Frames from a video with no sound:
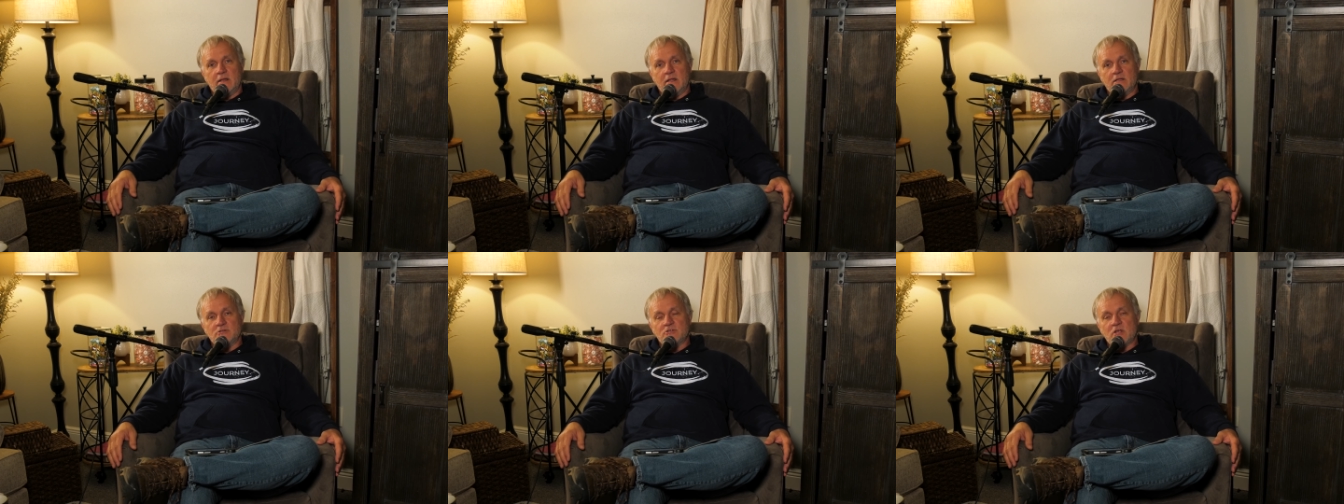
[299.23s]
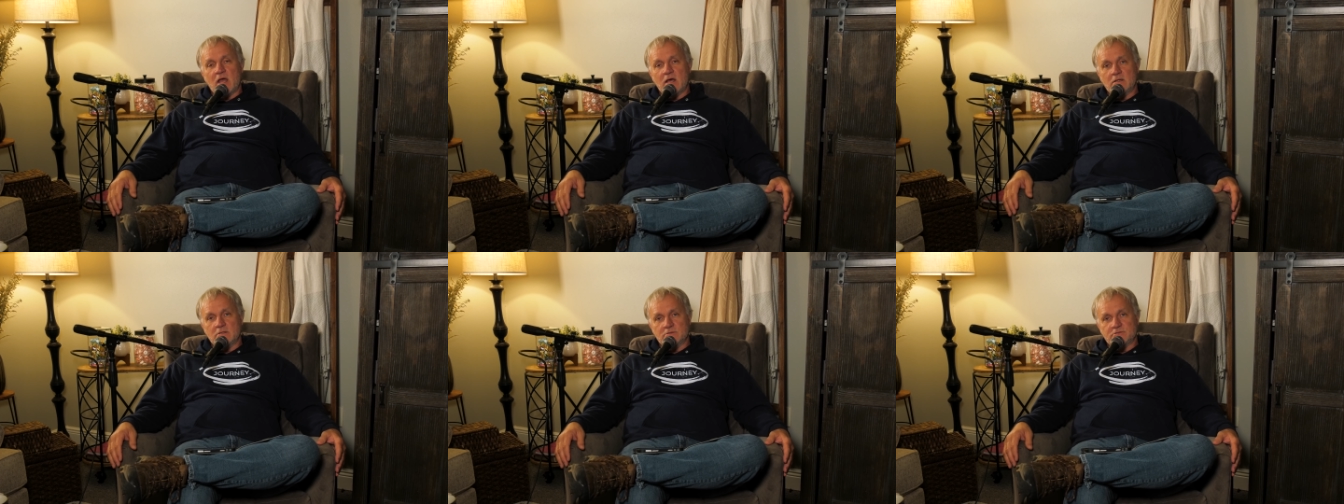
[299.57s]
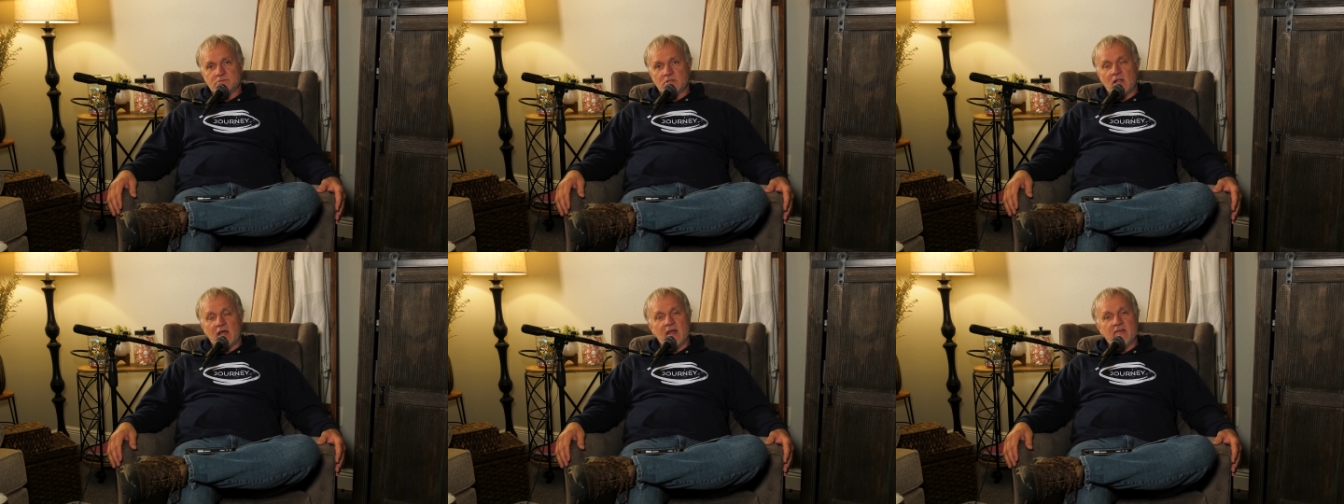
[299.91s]
in
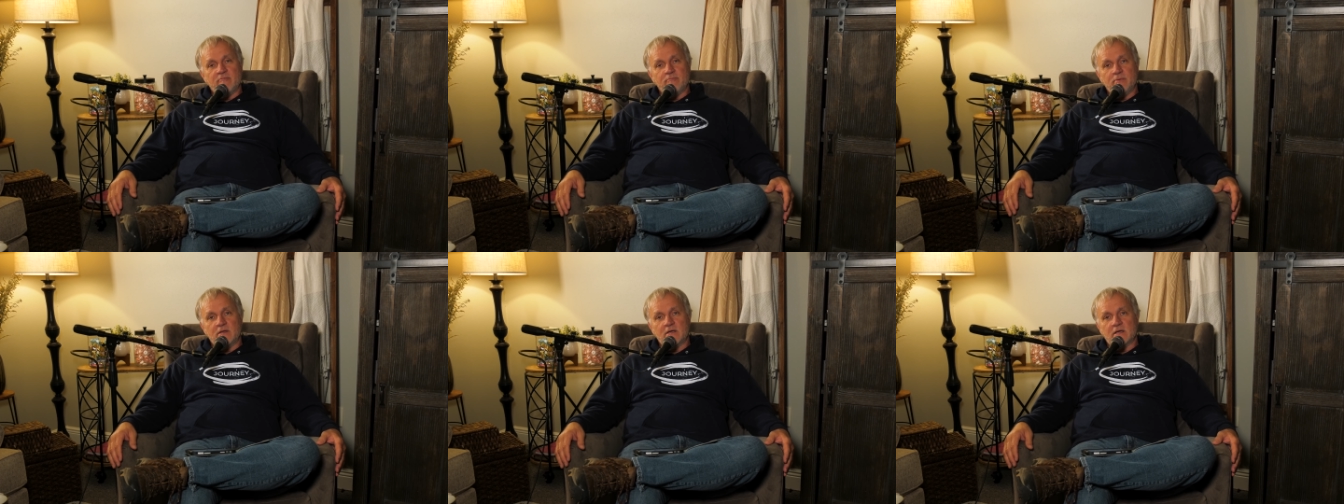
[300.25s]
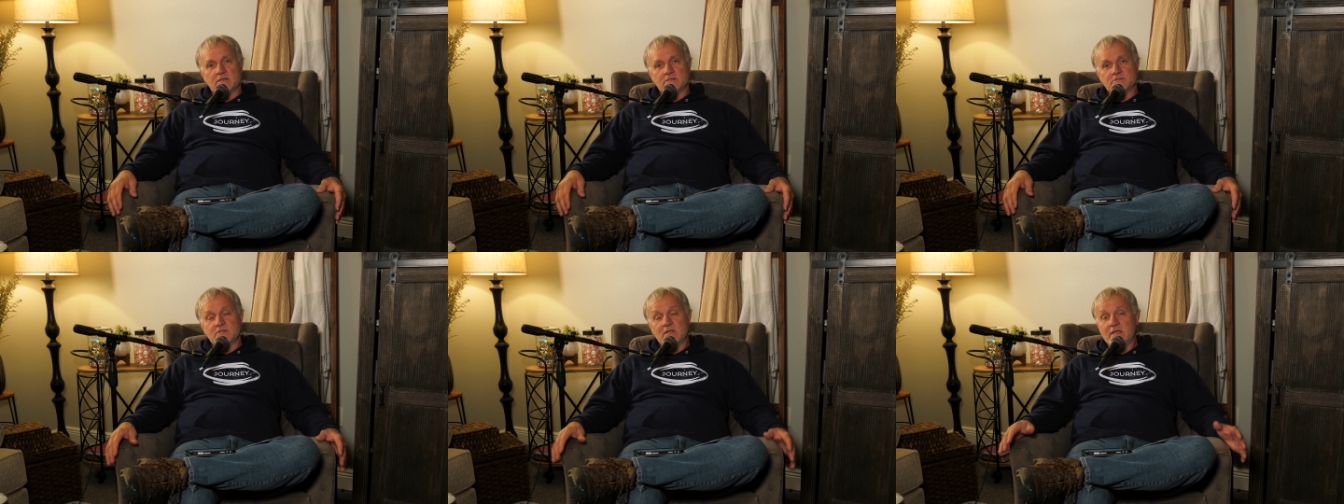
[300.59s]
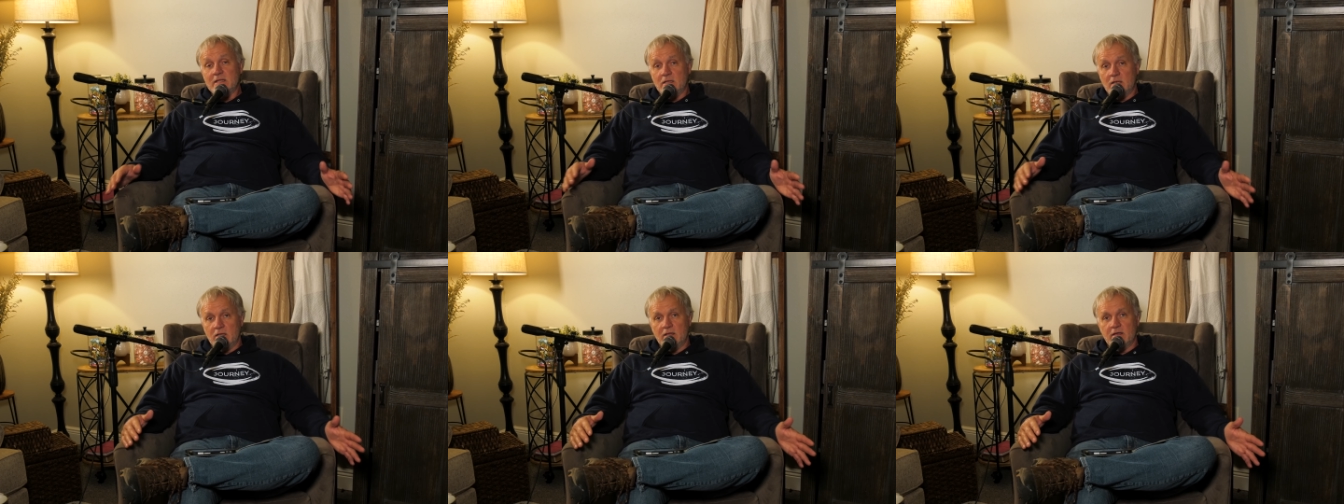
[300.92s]
Townes's life because
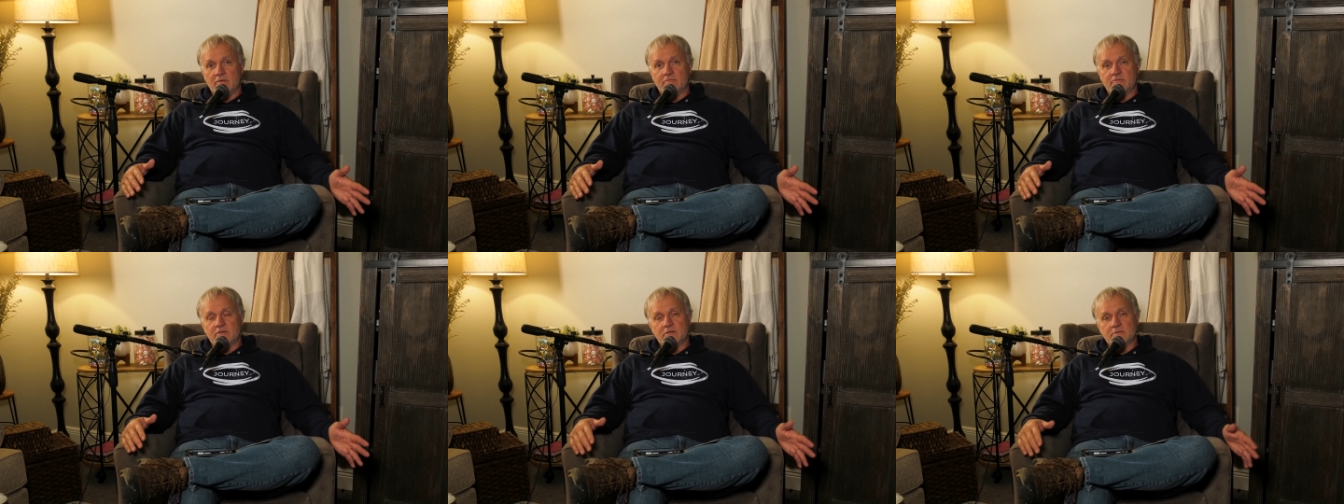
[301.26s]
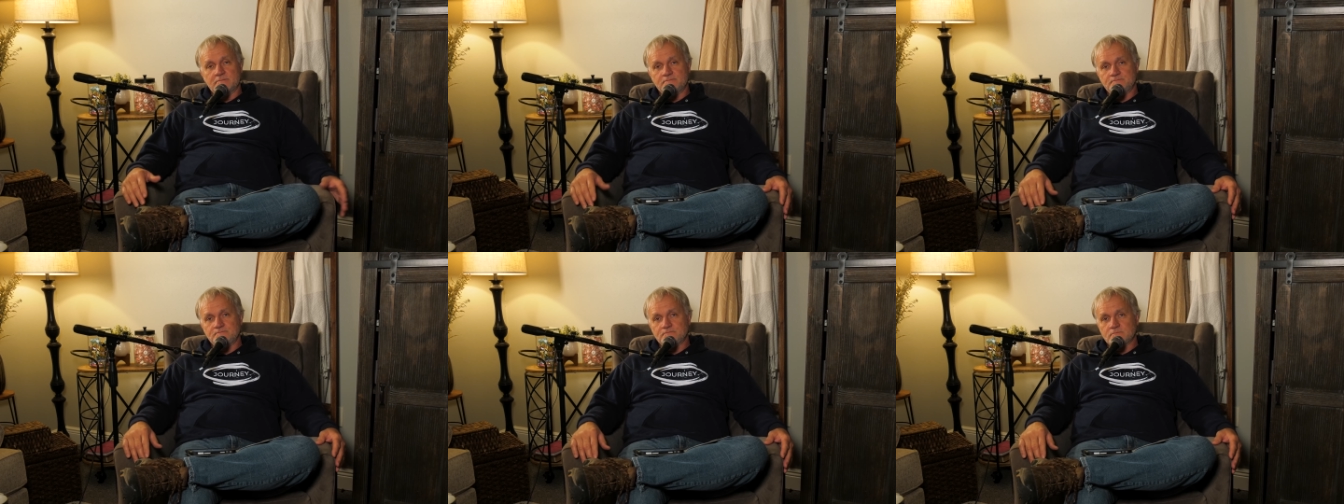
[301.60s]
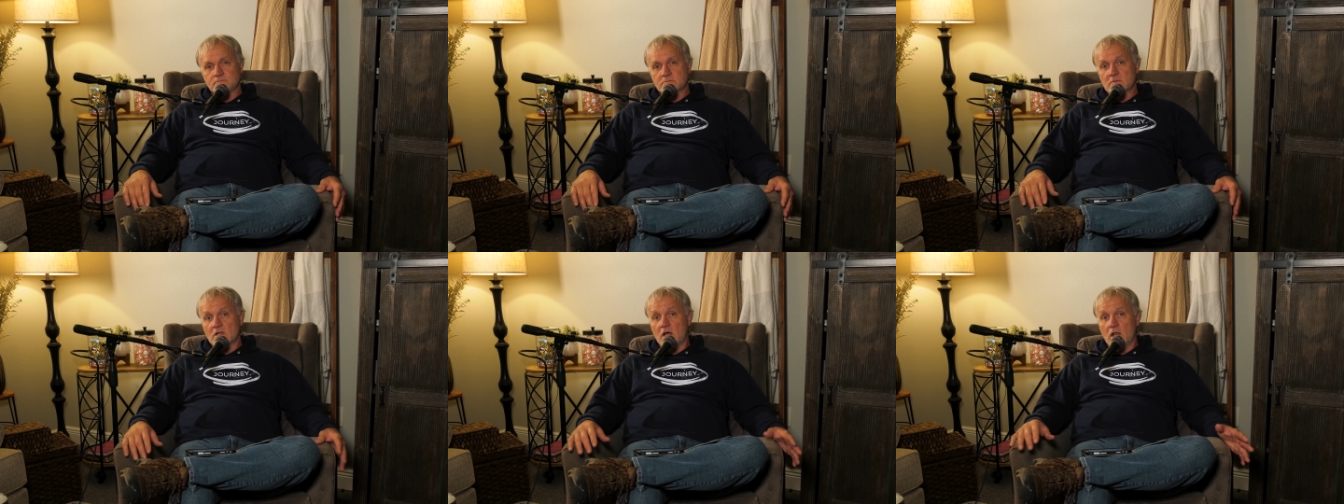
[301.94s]
he lived
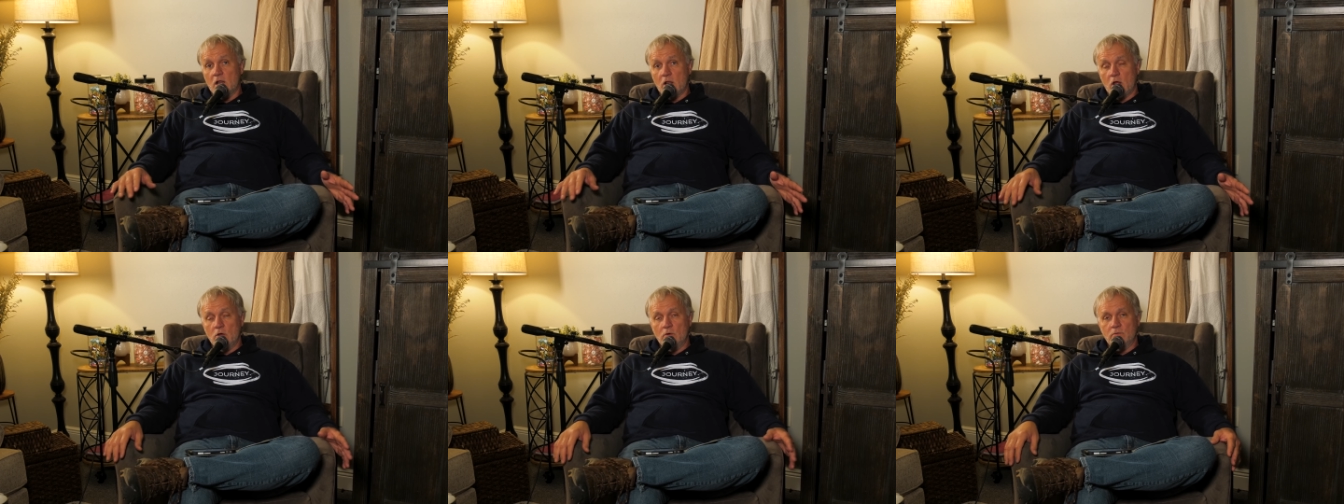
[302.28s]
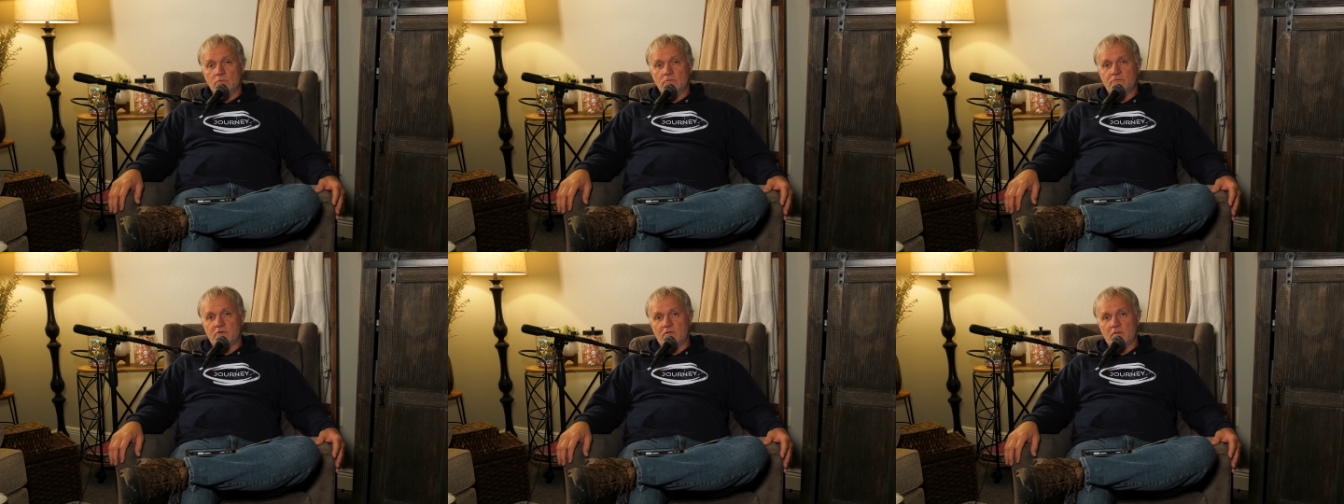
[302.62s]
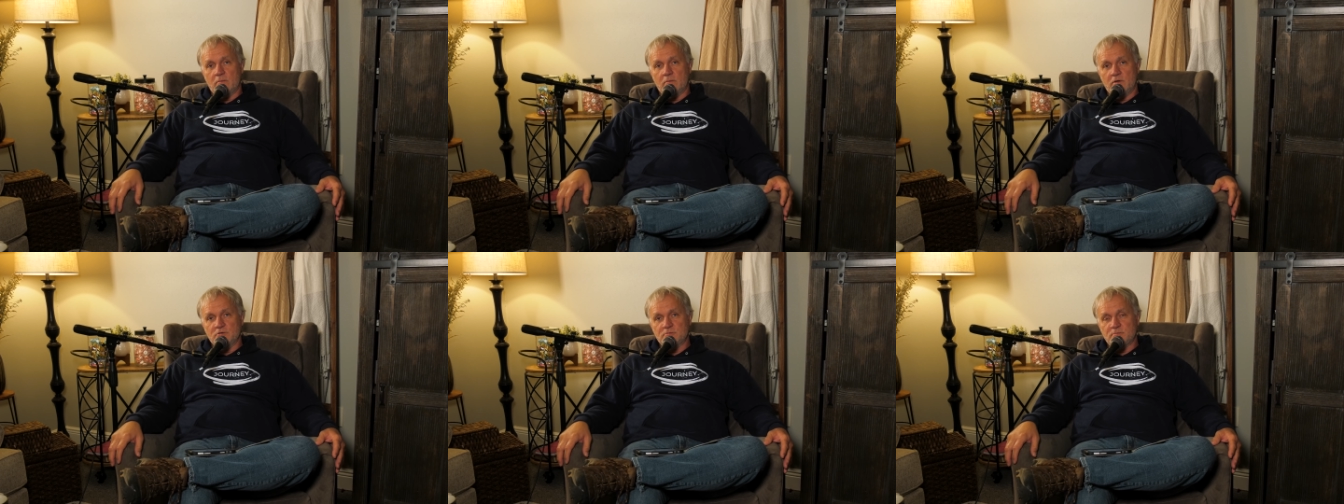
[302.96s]
alone for the
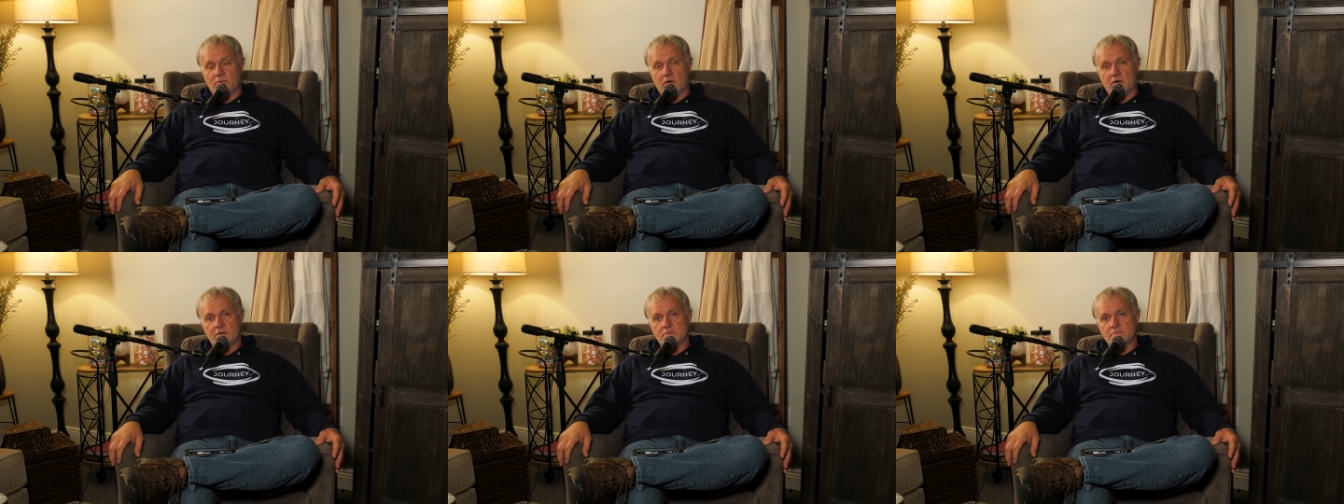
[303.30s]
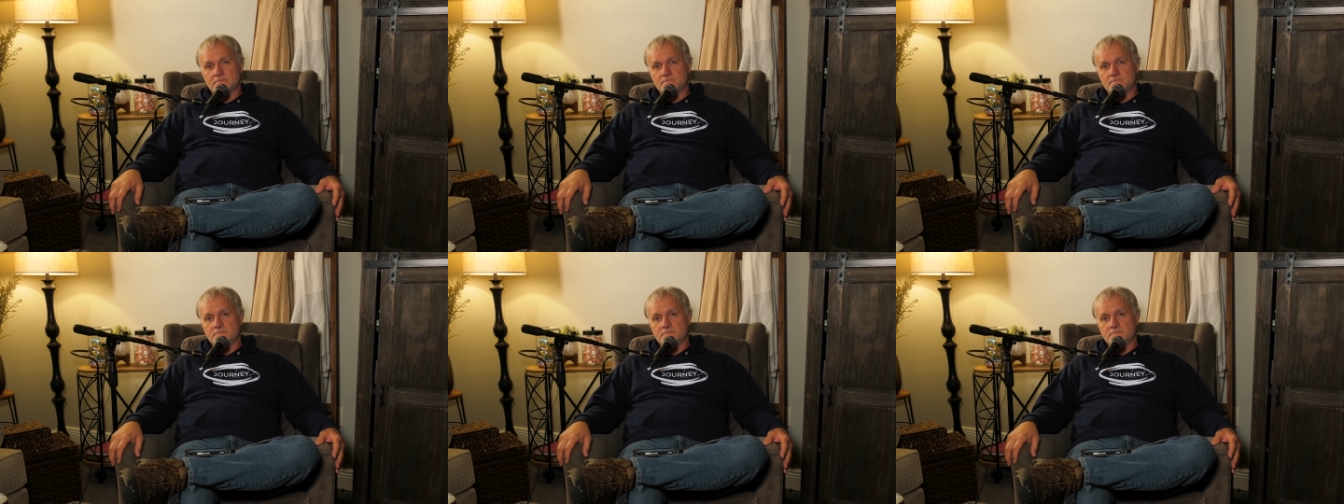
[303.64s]
most part.